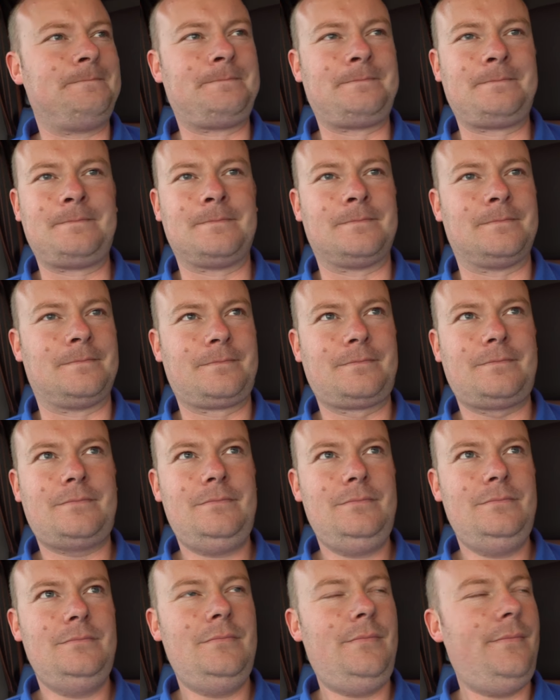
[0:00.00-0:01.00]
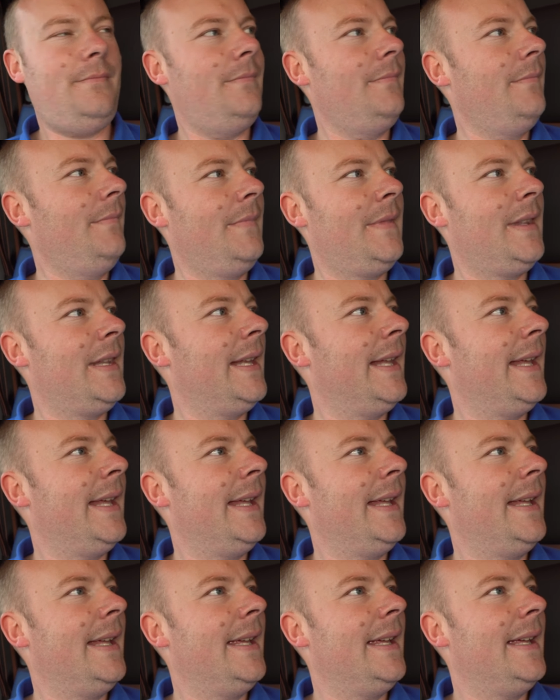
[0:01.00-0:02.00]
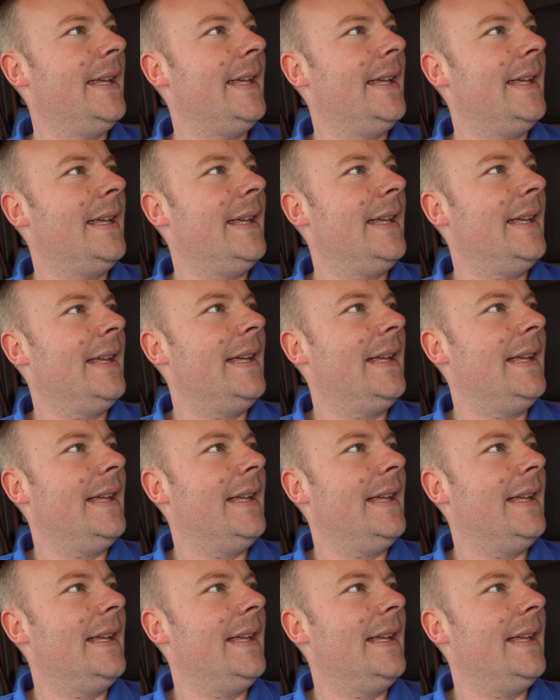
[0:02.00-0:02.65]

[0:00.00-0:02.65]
(no one is talking)